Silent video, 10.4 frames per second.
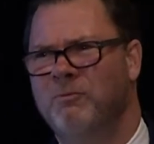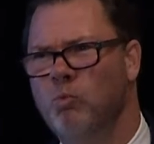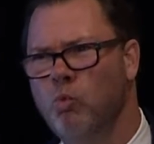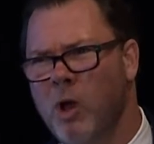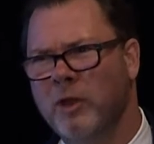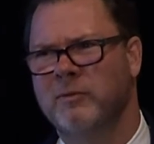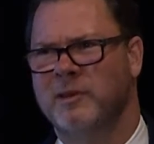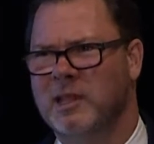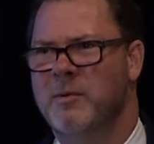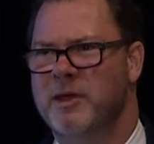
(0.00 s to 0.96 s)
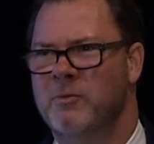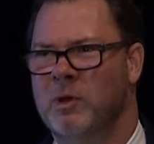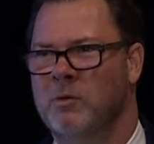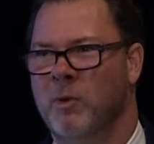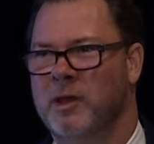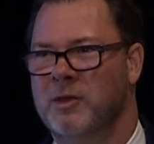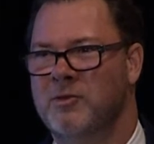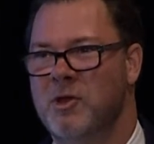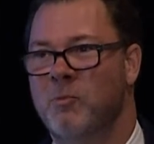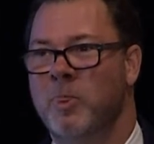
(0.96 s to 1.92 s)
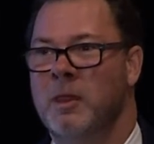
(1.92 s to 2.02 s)
relatively limited in what it can
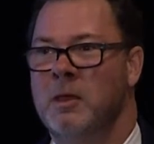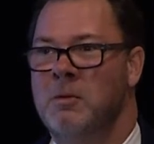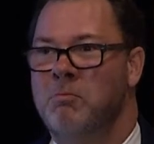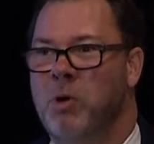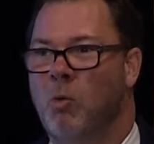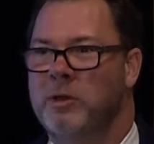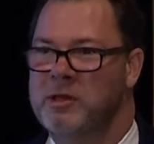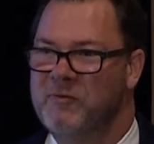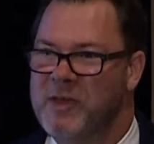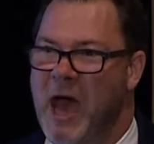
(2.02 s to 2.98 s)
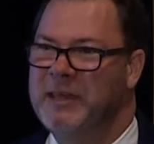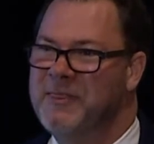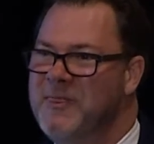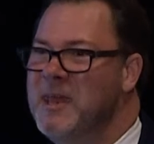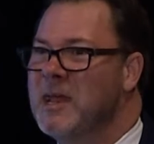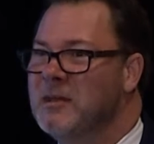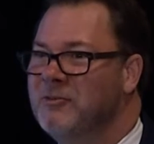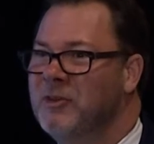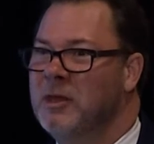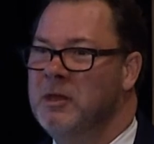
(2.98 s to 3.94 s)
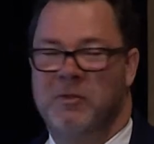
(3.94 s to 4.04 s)
do. But when you've got things
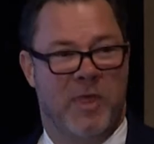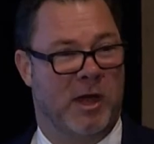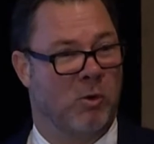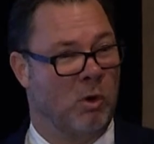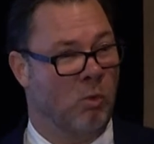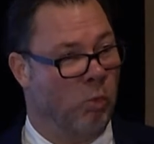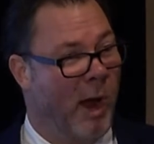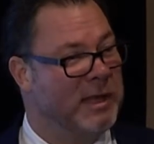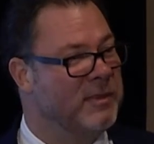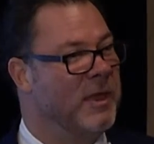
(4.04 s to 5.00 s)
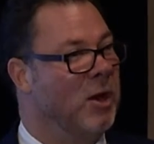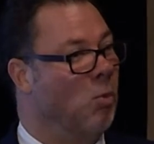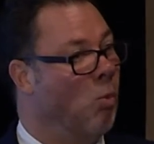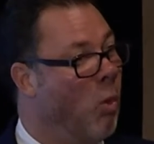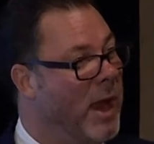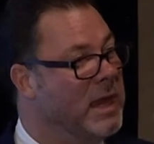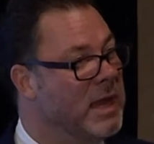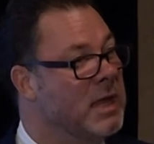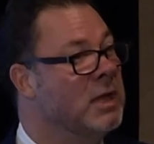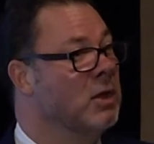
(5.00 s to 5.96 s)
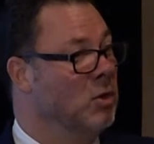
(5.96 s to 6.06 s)
that are right there
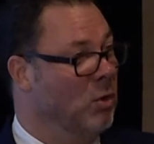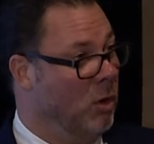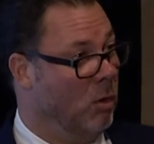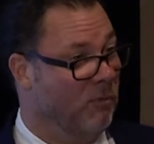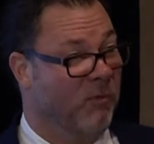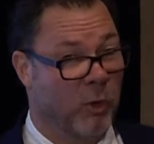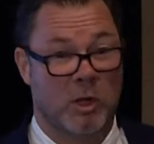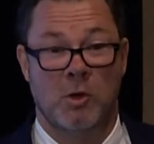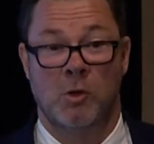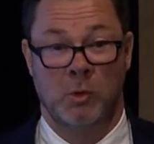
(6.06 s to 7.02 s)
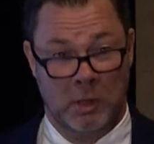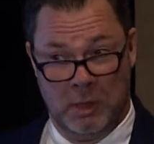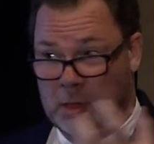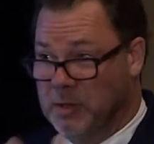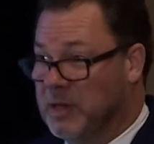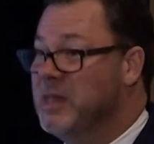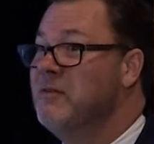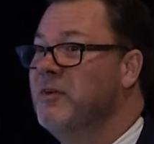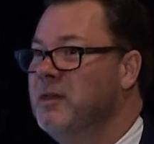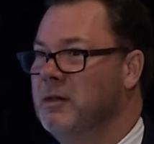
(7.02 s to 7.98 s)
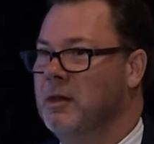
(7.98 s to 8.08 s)
waiting for you to give
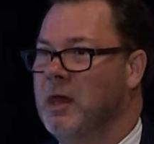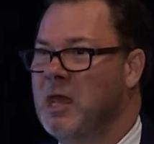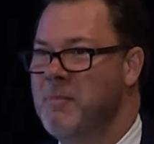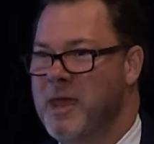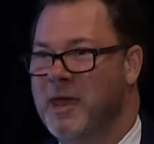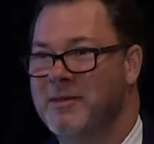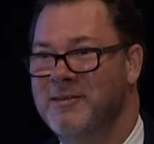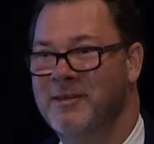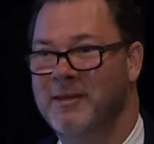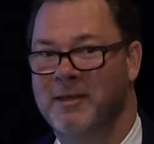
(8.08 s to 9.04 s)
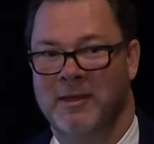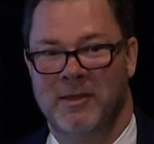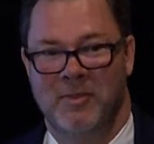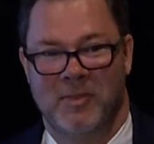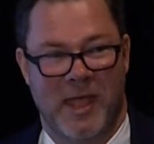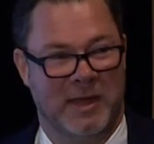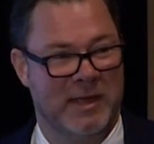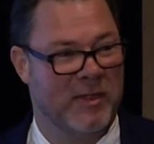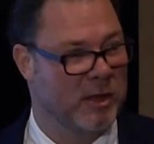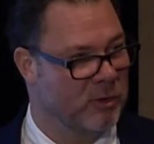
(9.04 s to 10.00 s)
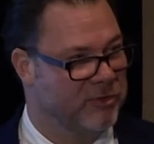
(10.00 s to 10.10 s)
it a command, the idea
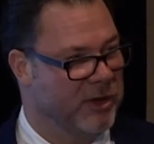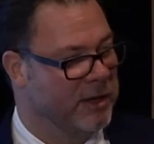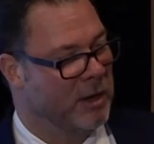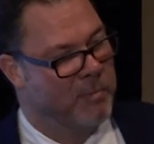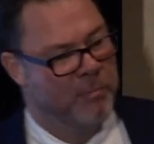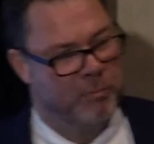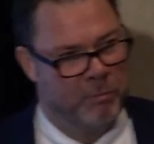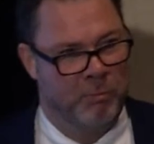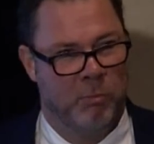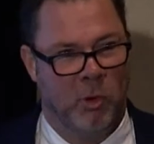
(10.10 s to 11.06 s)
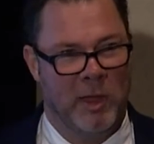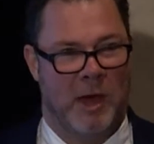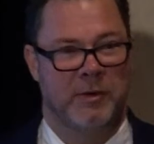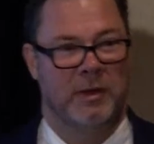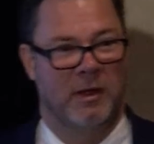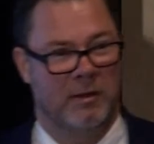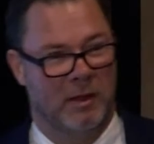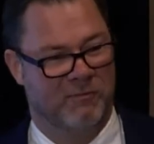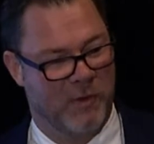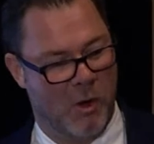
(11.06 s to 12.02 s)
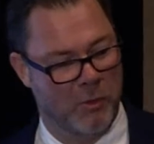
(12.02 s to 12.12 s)
that you're instead going to pull out a
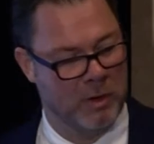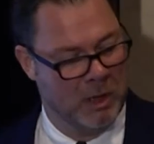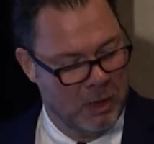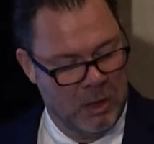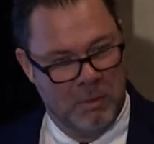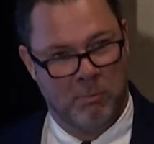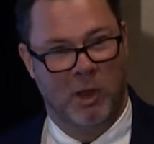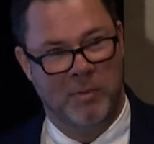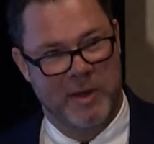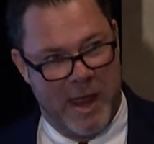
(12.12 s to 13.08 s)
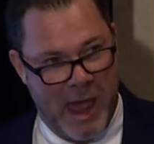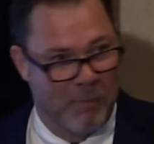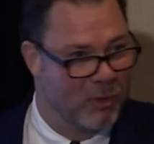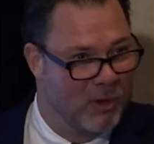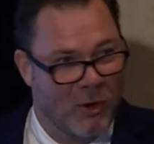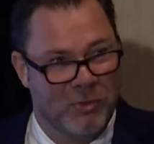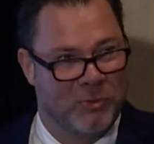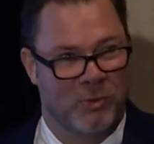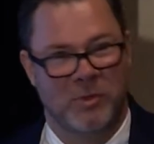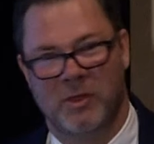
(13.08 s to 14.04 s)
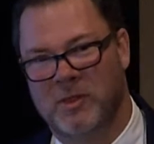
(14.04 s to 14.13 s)
phone, pull up an app, go
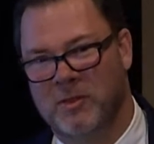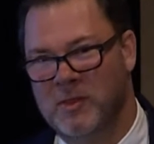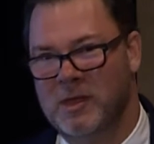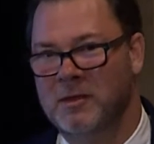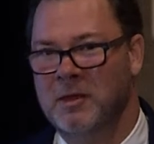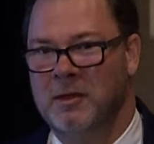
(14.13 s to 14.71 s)
through the